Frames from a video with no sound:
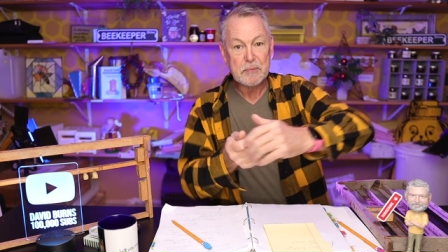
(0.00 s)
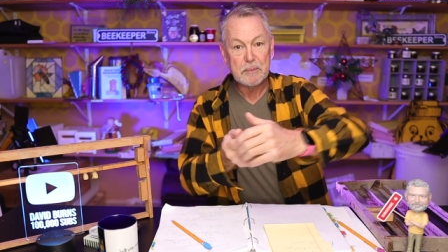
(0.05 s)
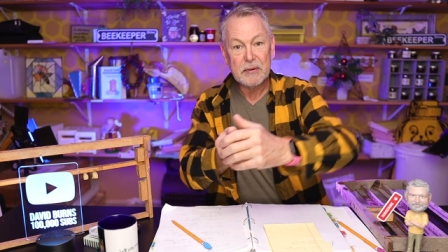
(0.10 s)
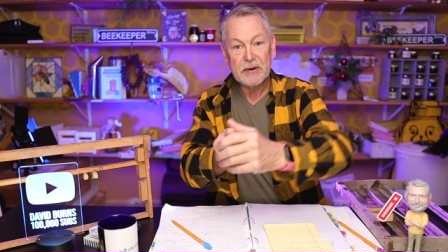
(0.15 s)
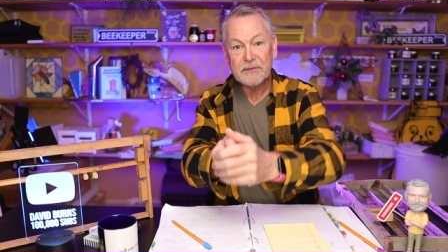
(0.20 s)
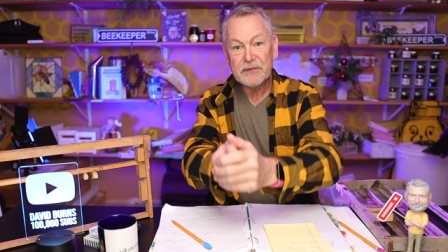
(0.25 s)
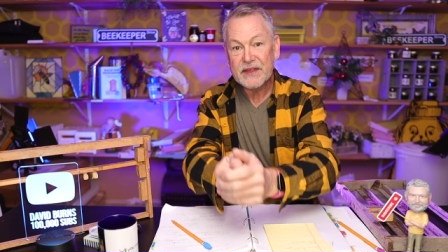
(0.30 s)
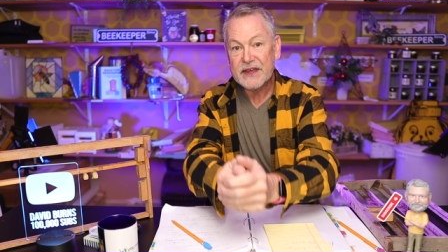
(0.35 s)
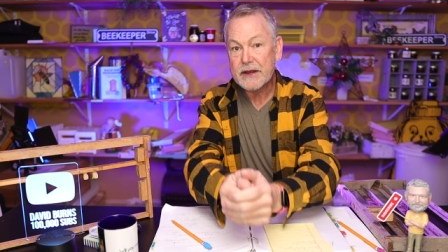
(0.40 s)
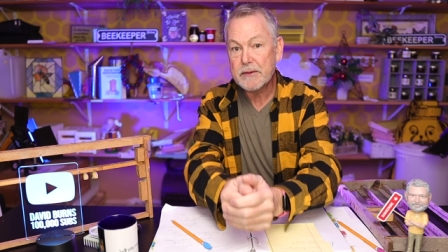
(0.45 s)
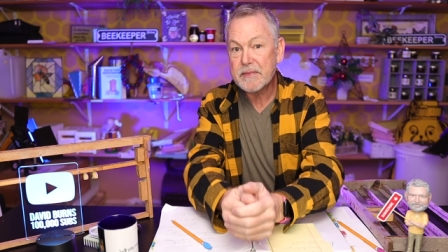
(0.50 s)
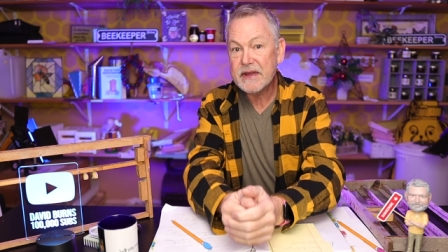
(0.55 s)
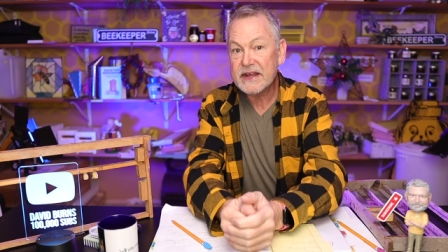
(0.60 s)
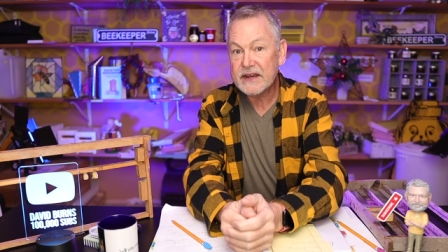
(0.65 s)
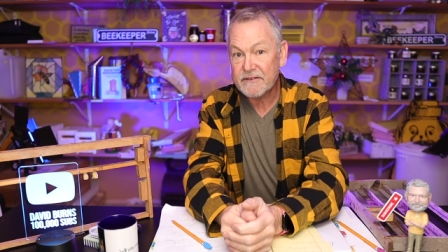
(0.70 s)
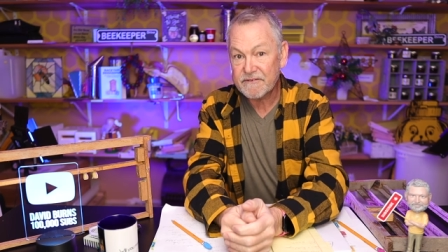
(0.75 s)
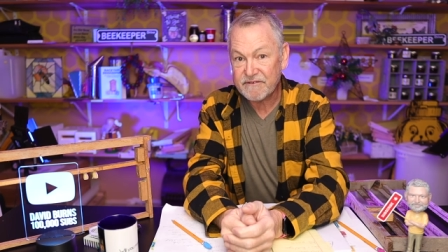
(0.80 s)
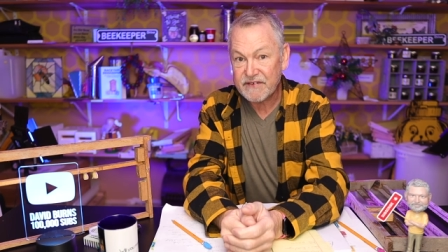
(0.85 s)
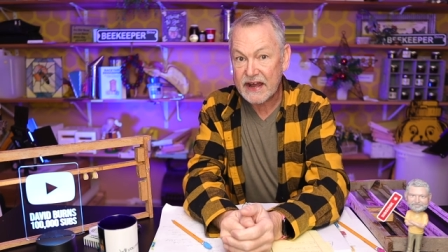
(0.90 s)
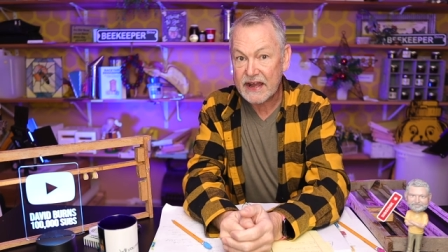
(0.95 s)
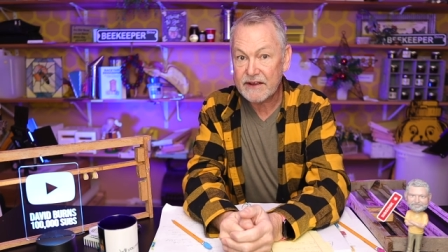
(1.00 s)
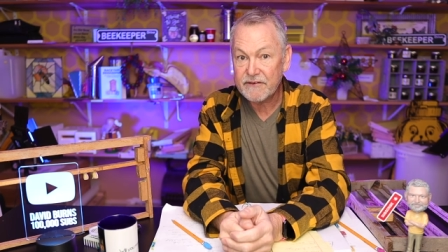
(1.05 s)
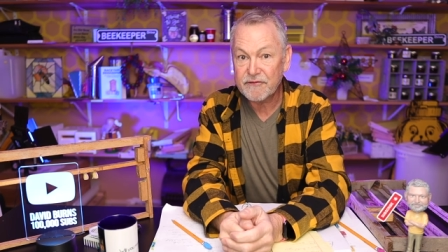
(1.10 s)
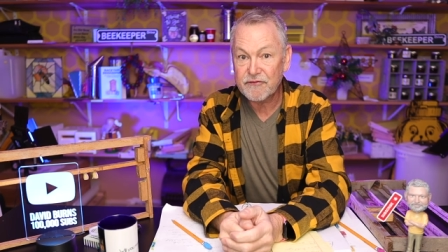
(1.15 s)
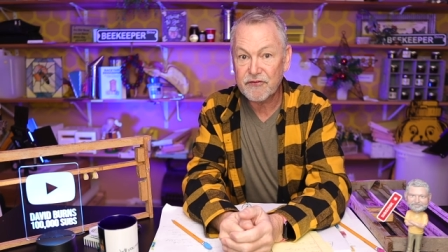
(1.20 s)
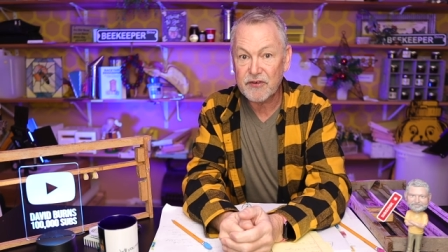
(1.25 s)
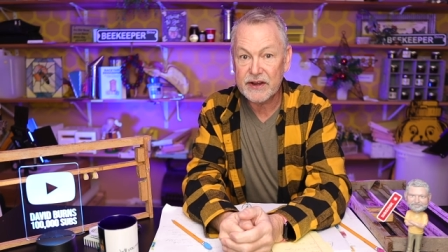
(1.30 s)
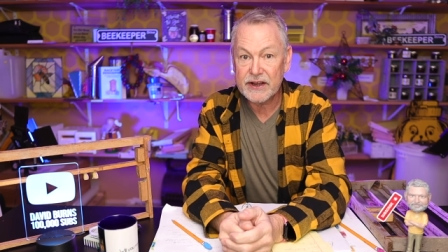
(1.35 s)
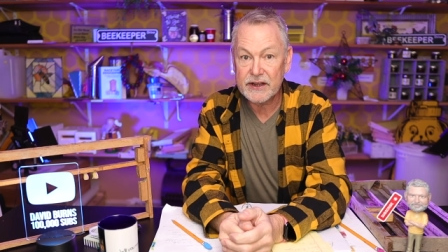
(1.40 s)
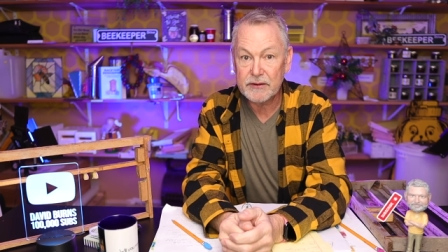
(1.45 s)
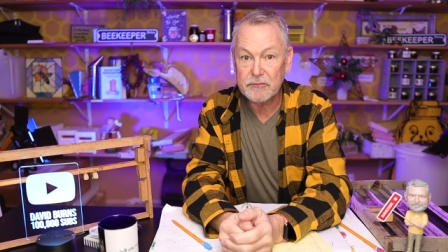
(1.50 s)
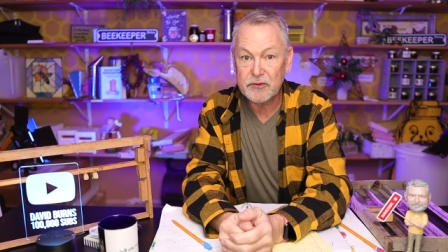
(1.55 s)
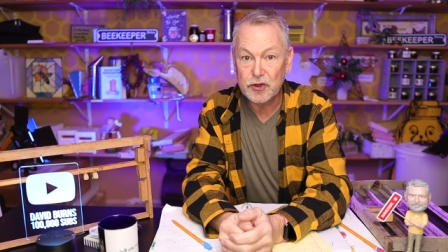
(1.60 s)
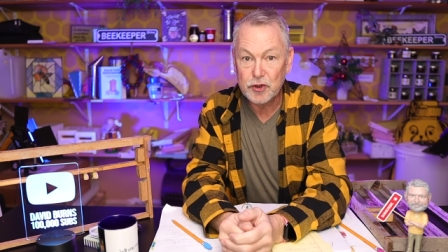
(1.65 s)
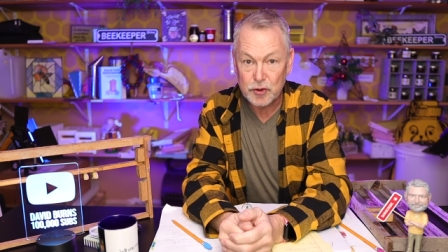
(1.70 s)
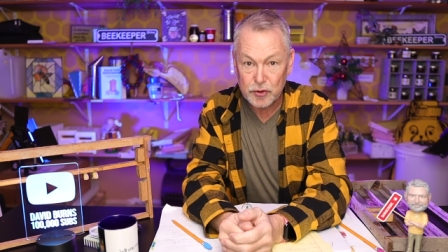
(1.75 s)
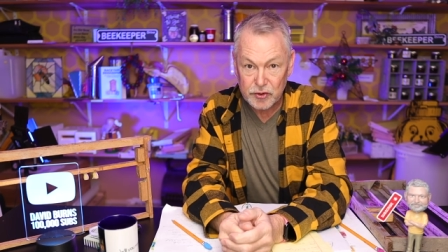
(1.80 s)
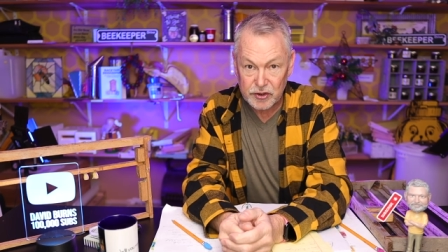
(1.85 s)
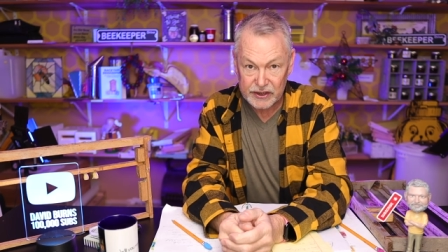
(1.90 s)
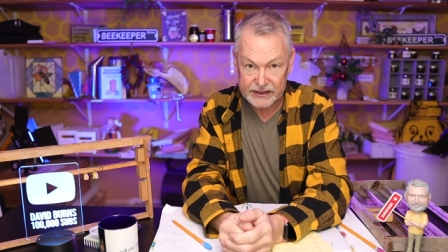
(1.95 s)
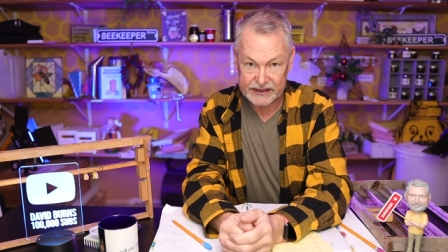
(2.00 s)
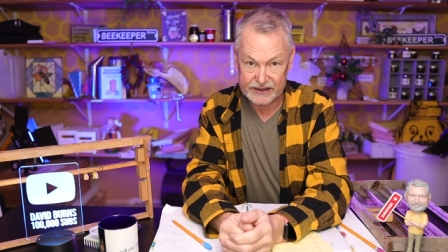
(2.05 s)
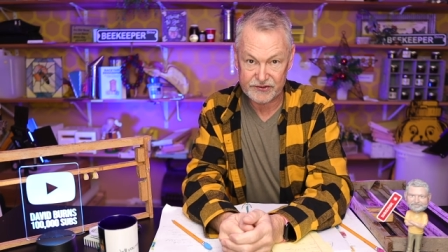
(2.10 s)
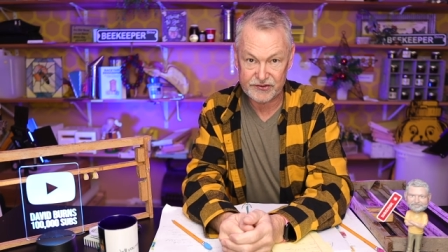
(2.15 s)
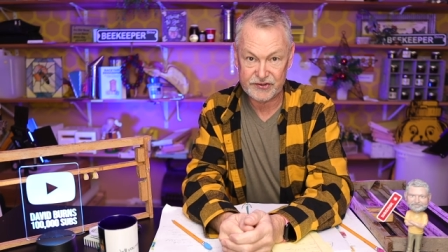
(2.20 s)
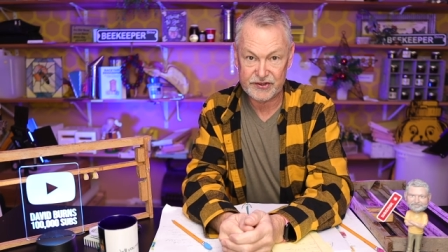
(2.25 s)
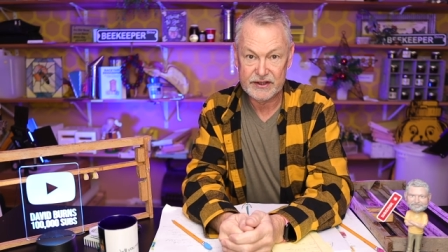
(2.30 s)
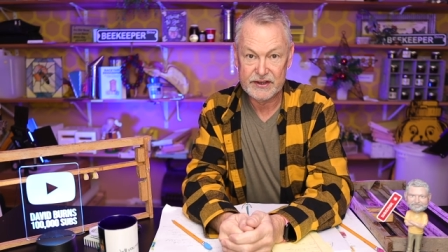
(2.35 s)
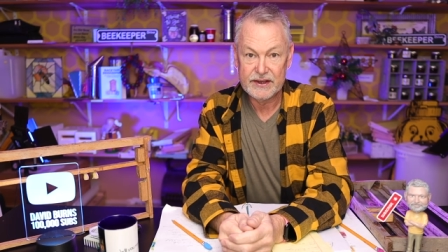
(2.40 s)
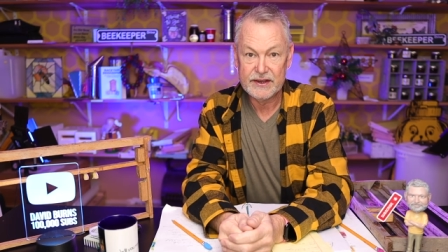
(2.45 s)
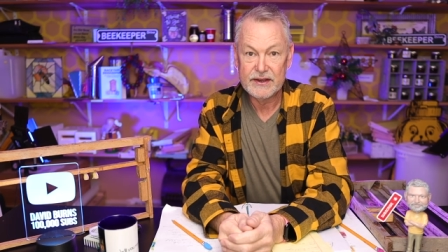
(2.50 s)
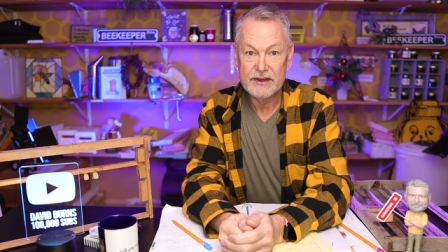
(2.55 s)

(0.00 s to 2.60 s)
put them in a five frame nucleus.